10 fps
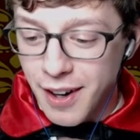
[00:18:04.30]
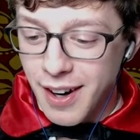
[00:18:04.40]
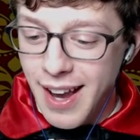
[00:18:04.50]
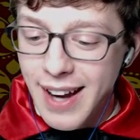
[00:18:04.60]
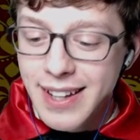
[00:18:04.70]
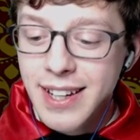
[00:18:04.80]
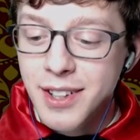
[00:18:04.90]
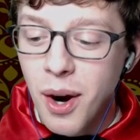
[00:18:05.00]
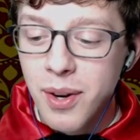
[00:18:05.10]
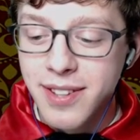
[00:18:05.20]
and he
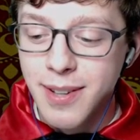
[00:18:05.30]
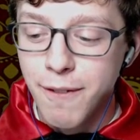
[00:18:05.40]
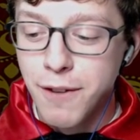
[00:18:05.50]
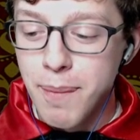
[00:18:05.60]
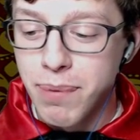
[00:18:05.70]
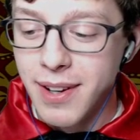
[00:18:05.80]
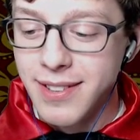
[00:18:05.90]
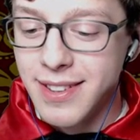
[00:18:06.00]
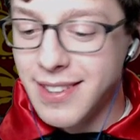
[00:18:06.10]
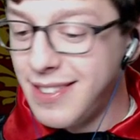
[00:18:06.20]
noticed some footprints in
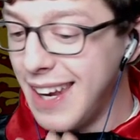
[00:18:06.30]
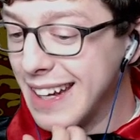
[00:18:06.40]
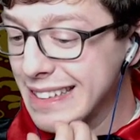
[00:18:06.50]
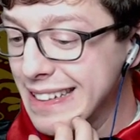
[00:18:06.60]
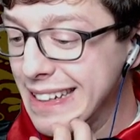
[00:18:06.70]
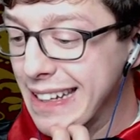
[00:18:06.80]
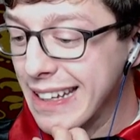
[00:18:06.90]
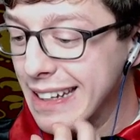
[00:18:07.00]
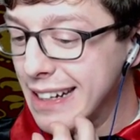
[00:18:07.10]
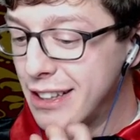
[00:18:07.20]
the sand leading
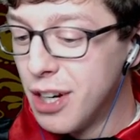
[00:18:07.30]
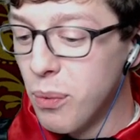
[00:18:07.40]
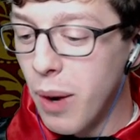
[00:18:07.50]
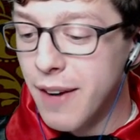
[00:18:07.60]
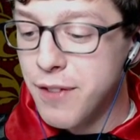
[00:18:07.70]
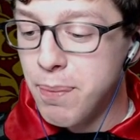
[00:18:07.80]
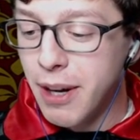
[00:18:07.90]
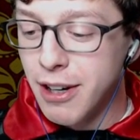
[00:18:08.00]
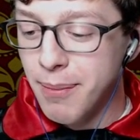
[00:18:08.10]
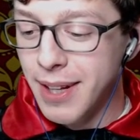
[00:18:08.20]
to one of the
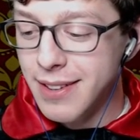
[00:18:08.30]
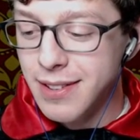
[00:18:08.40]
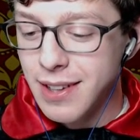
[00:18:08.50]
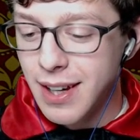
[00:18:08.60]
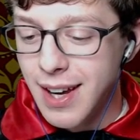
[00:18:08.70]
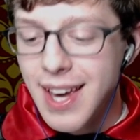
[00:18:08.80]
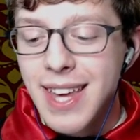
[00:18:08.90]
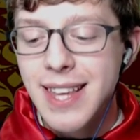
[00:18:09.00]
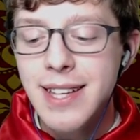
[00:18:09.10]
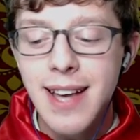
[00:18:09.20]
pyramids.
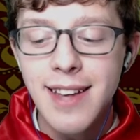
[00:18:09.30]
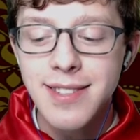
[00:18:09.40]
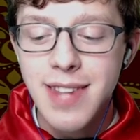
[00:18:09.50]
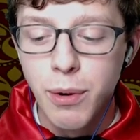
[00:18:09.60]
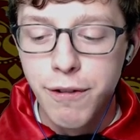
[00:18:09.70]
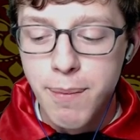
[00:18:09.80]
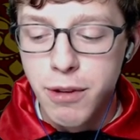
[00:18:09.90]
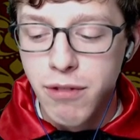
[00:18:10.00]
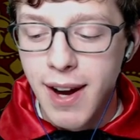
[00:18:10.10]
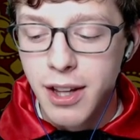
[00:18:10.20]
He guessed they were from the
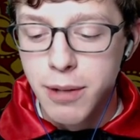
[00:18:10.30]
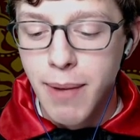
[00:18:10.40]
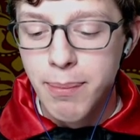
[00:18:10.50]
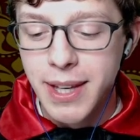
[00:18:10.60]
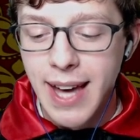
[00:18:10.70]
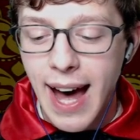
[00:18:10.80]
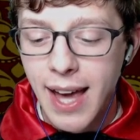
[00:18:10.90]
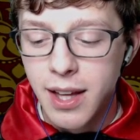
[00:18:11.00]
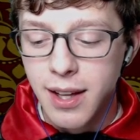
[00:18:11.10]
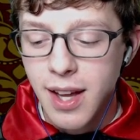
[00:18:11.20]
regular mummy
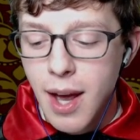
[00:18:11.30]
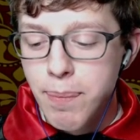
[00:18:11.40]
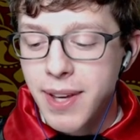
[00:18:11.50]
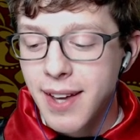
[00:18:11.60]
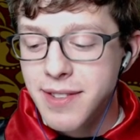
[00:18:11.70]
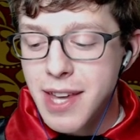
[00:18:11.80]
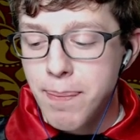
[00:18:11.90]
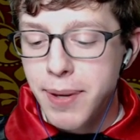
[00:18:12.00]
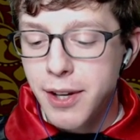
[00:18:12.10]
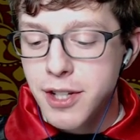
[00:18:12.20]
Kyle, because they
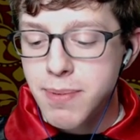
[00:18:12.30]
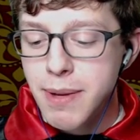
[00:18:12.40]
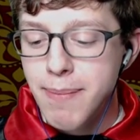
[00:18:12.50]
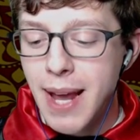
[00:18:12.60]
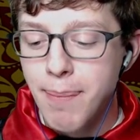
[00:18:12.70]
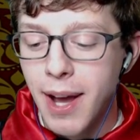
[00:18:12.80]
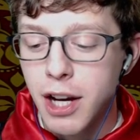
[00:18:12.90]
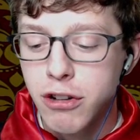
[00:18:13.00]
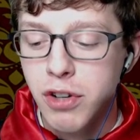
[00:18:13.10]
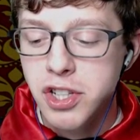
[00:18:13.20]
appeared to be made by a
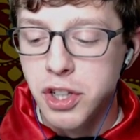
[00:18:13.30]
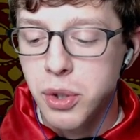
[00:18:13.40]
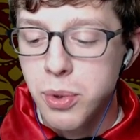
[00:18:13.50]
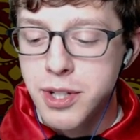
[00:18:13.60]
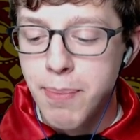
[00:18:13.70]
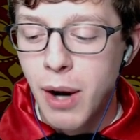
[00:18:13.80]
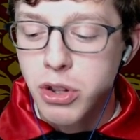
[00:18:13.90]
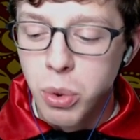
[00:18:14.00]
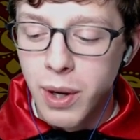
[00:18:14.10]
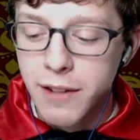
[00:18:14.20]
creature who was about
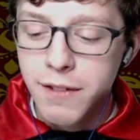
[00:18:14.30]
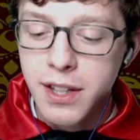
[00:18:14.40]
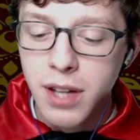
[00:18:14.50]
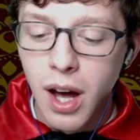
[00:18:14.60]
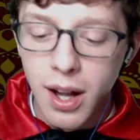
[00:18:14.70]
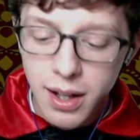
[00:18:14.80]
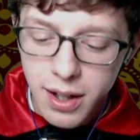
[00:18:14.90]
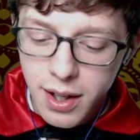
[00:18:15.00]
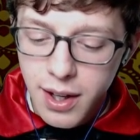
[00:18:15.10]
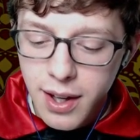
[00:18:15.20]
20 feet tall.
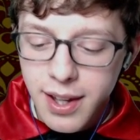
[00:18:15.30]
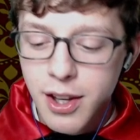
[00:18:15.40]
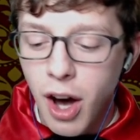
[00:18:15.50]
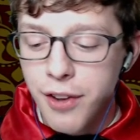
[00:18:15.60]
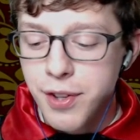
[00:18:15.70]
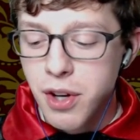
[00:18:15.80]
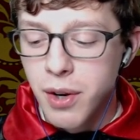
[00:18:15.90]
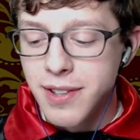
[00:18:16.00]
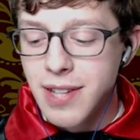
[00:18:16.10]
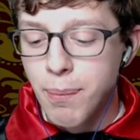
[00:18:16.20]
He also noticed
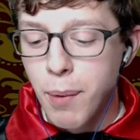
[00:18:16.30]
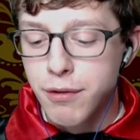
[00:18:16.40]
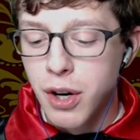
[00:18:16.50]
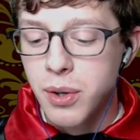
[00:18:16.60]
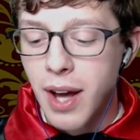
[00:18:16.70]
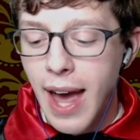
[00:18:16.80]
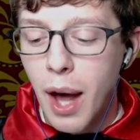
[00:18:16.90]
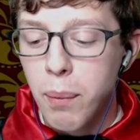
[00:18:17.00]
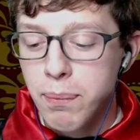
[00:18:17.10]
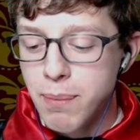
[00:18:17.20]
someone wrote, "Help
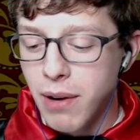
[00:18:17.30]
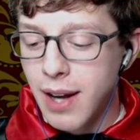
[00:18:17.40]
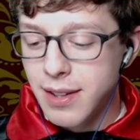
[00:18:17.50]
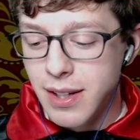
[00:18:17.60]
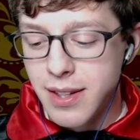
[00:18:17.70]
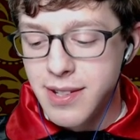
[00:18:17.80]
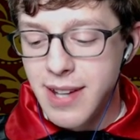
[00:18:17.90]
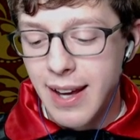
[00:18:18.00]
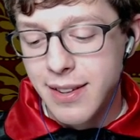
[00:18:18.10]
me, Brandon," in the sand.